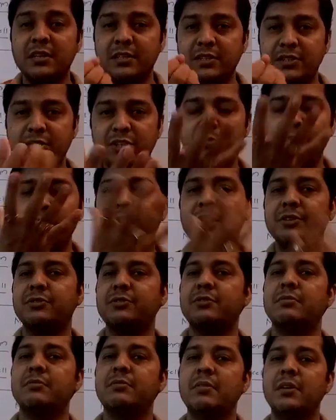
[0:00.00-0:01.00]

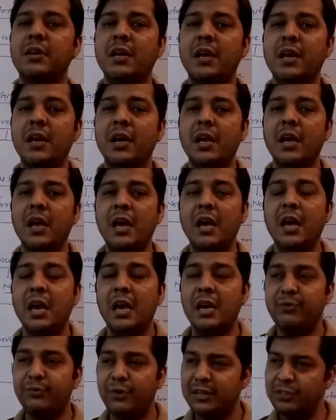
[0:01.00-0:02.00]
Stimulus.
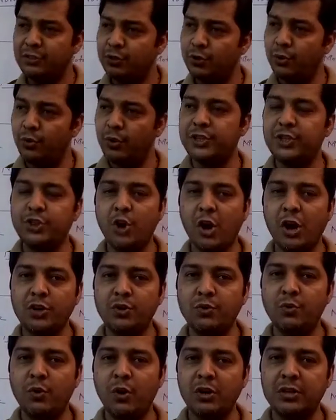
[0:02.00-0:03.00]
If I throw a chalk
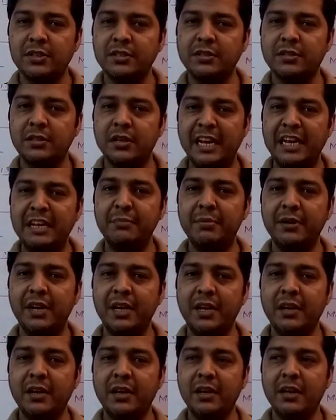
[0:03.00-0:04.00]
towards
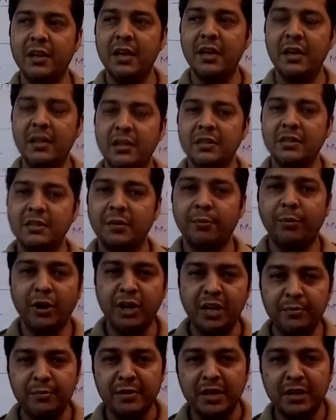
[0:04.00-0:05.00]
anybody, the
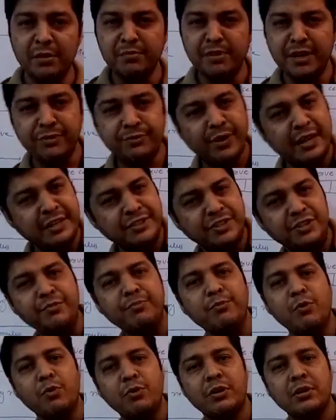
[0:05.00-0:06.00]
body become
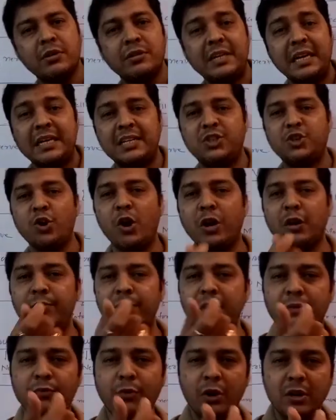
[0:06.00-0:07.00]
defensive mode. That chalk
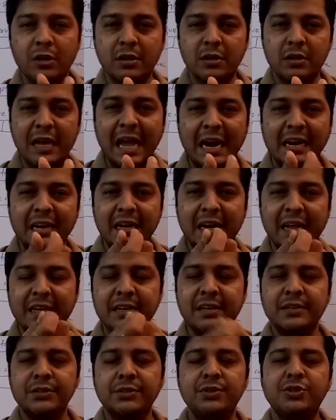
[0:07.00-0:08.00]
will what? Act like
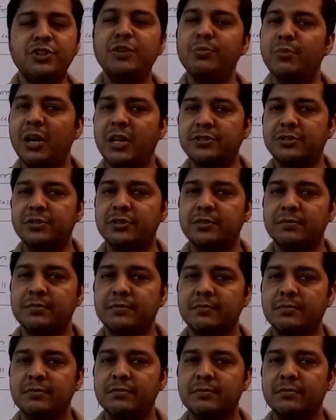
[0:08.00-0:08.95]
stimulus.